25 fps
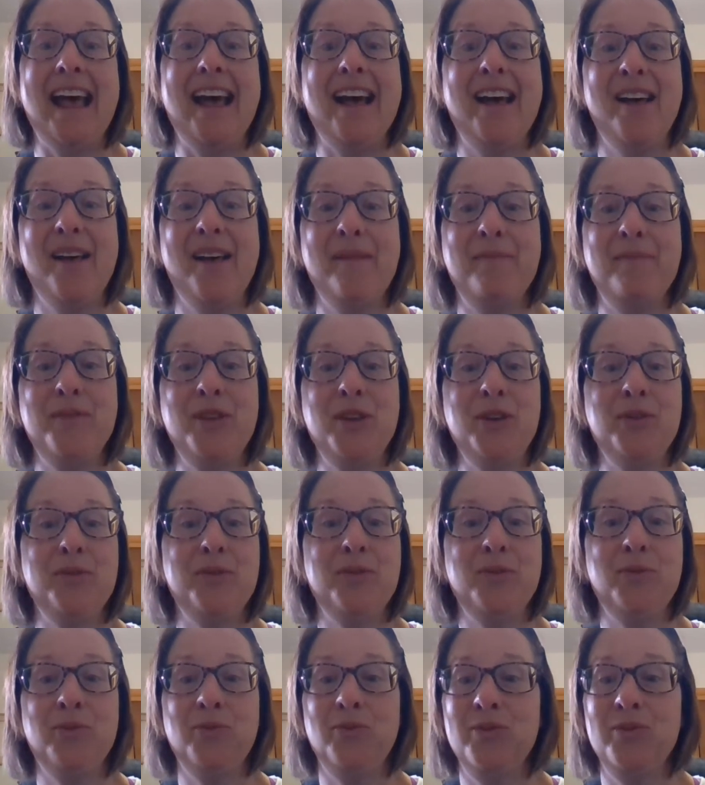
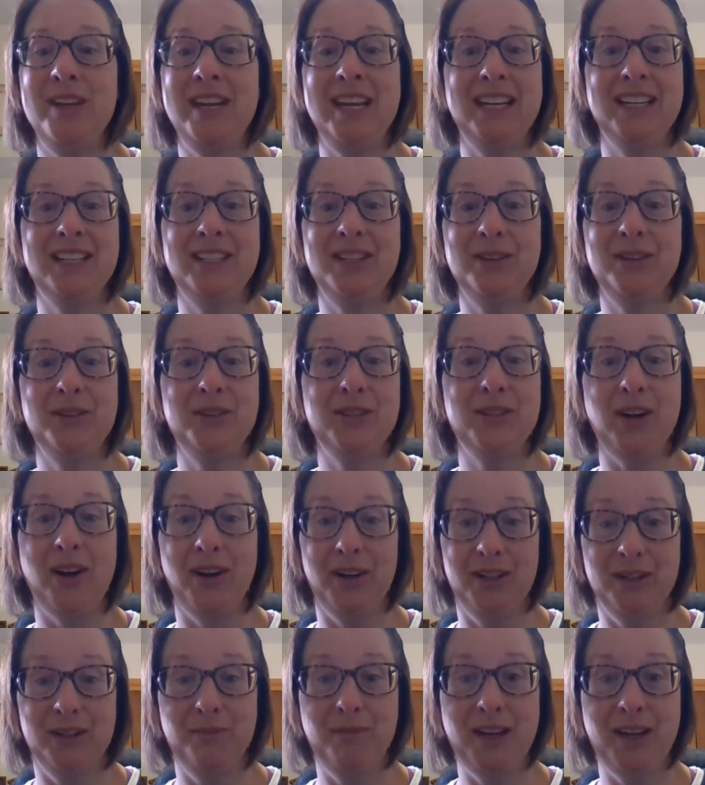you need to
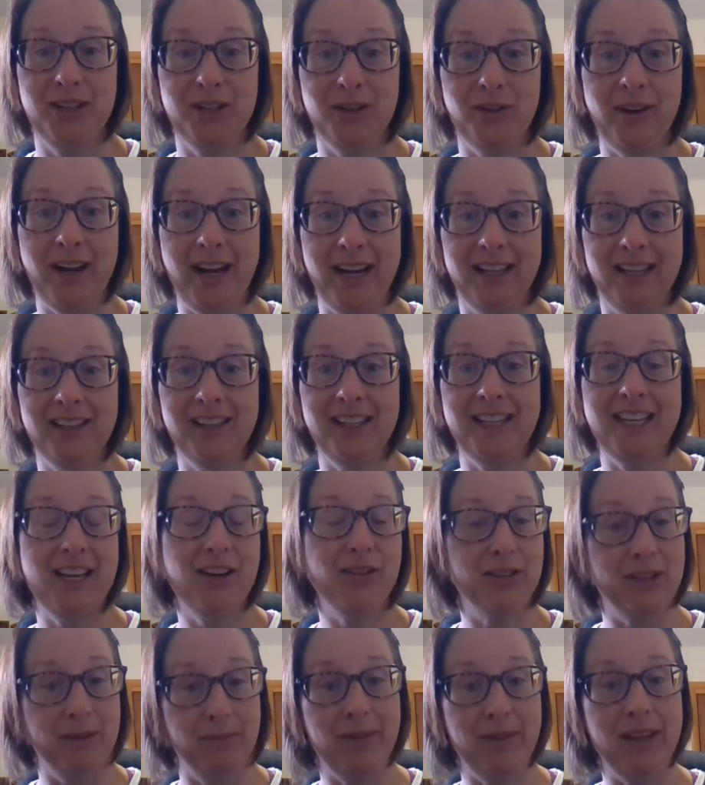talk to me directly
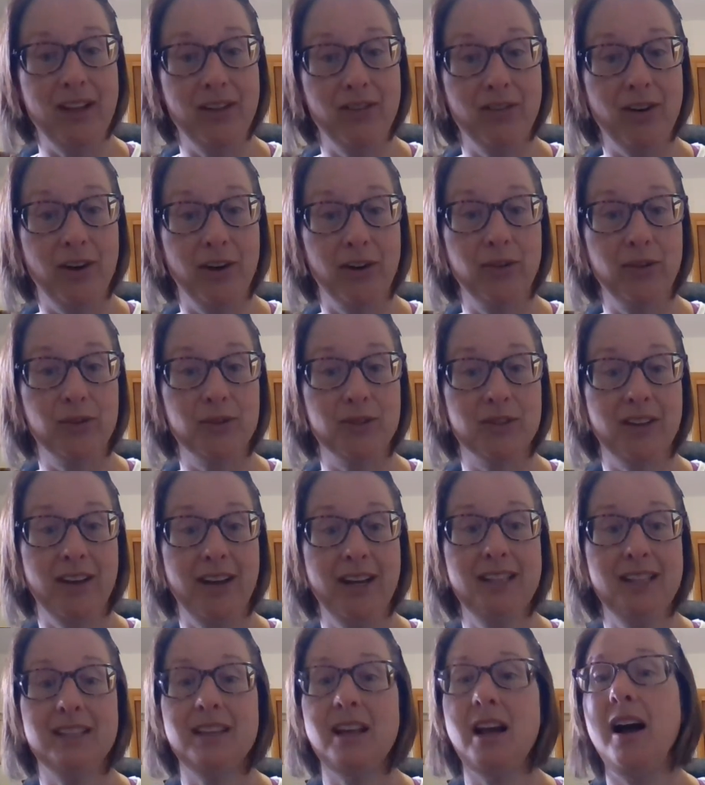or something along those
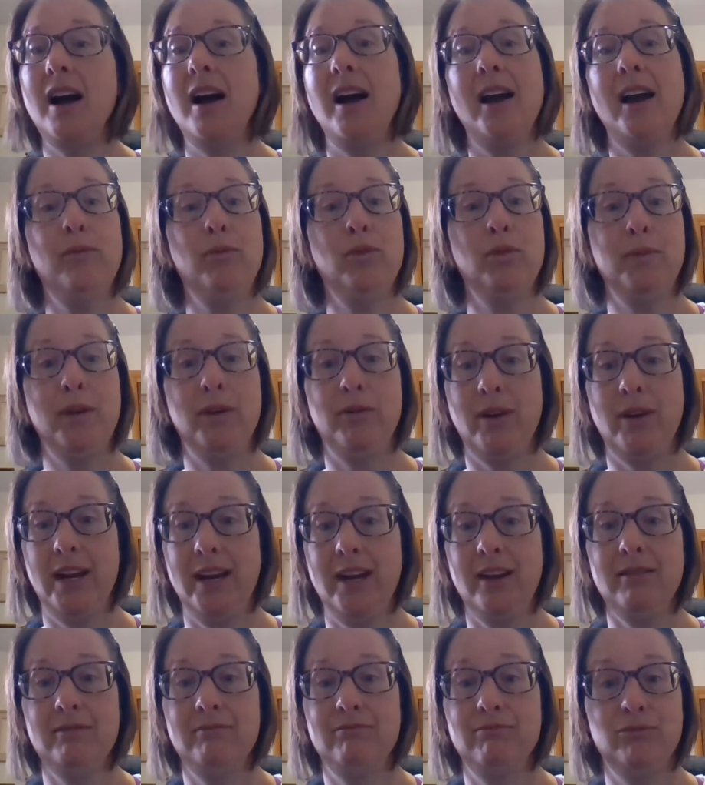lines, I will be
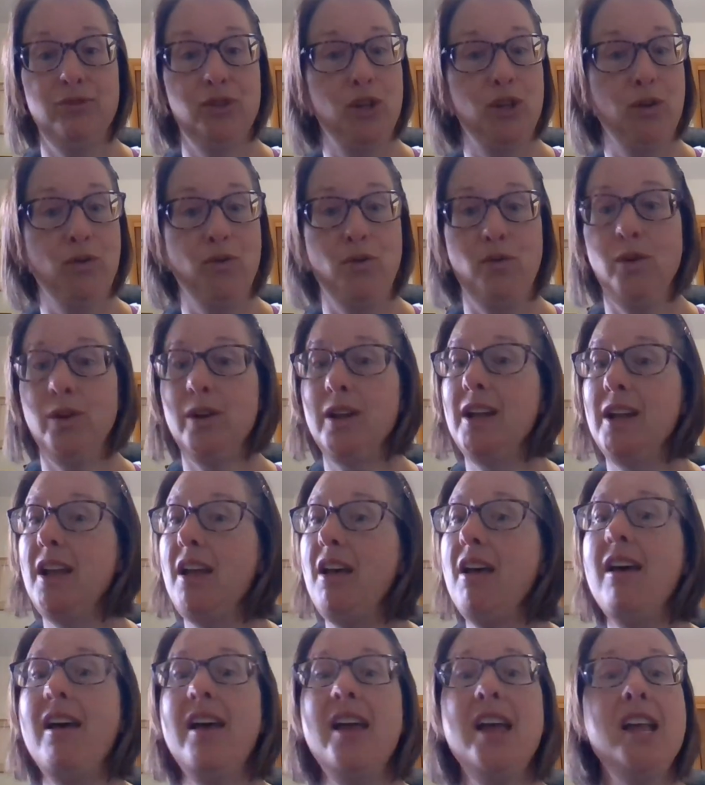right here
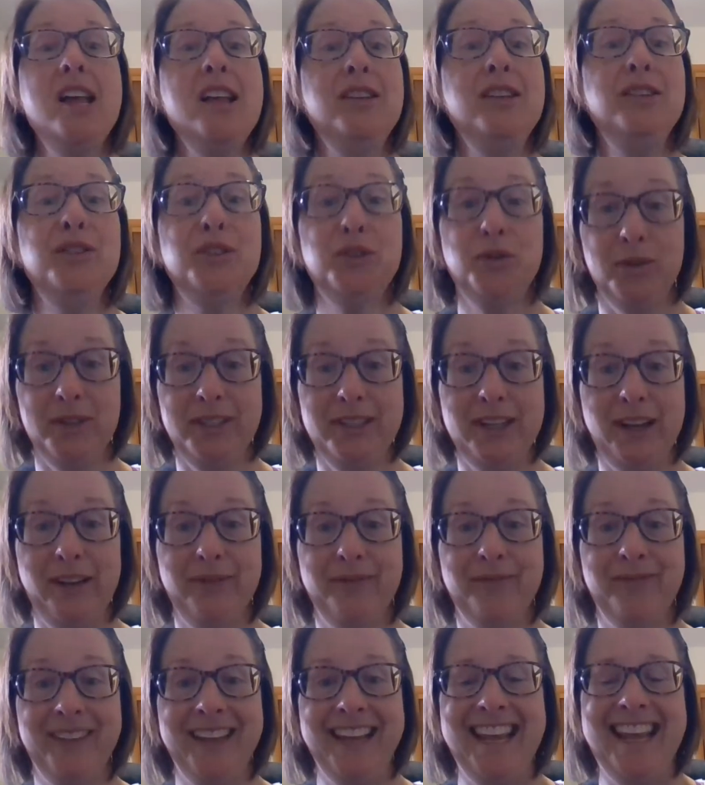doing school
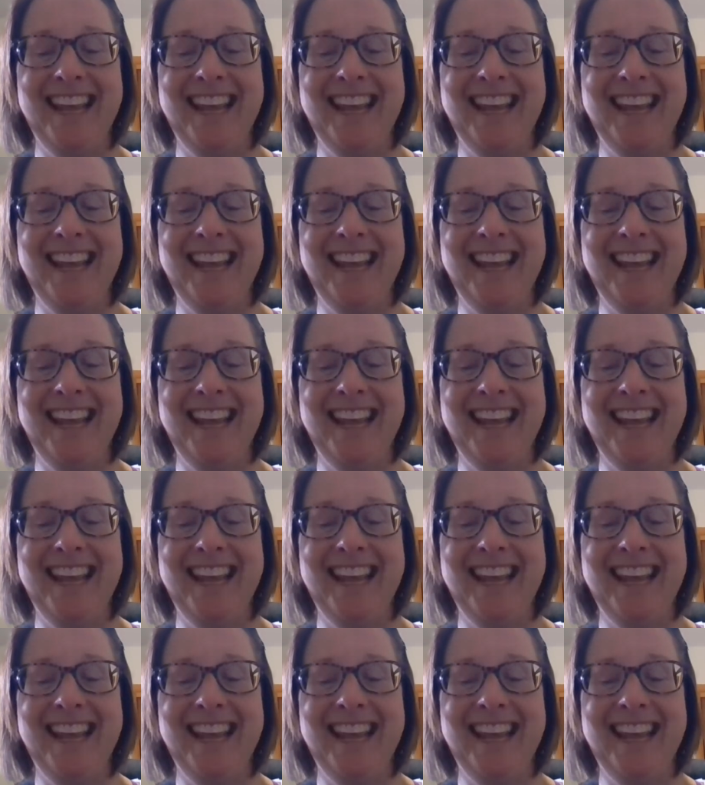stuff.